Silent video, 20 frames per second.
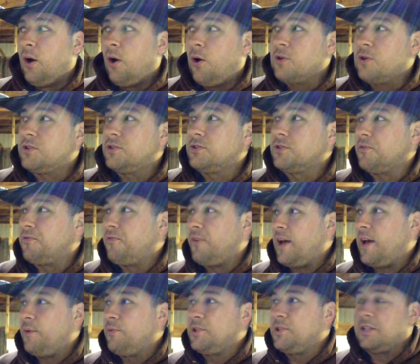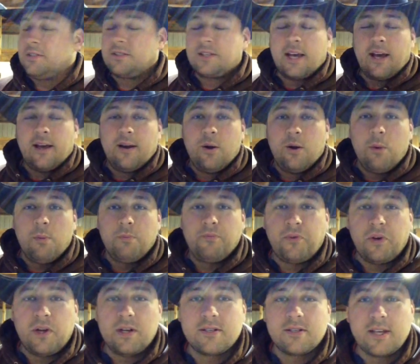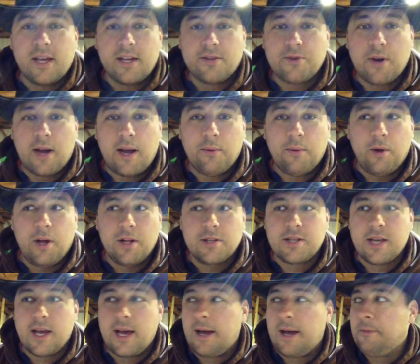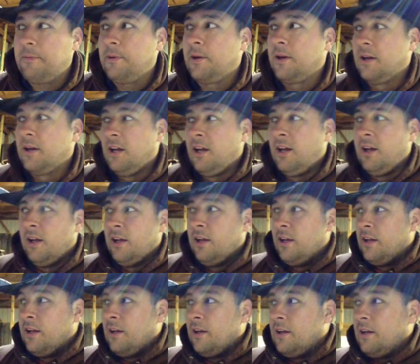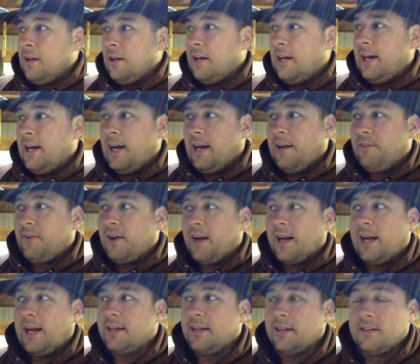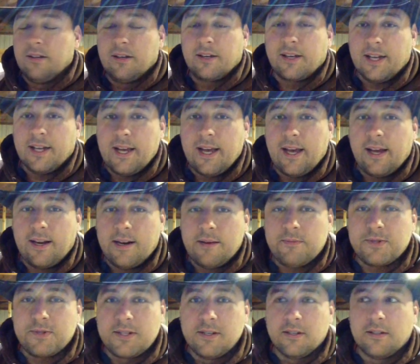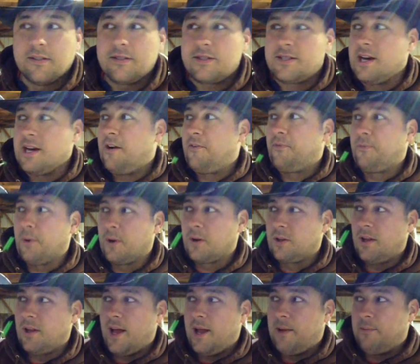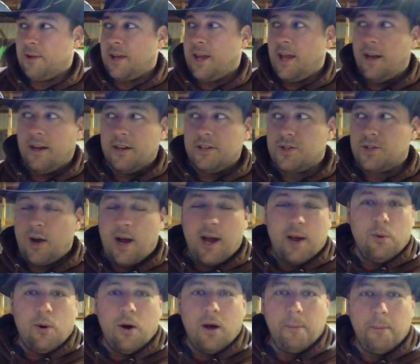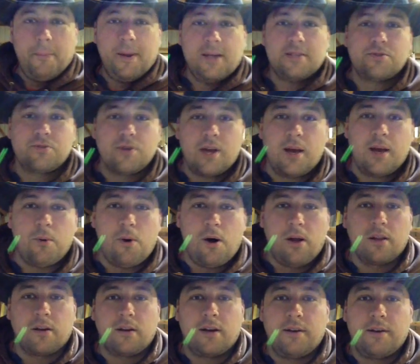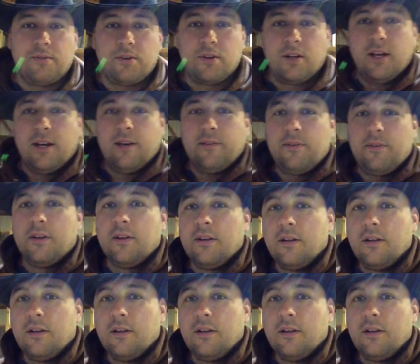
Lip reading: Horses are fed. We just got home, finished that drywall job. After I got done looking at it, I'm still the self-proclaimed king of drywall, best drywaller that ever lived.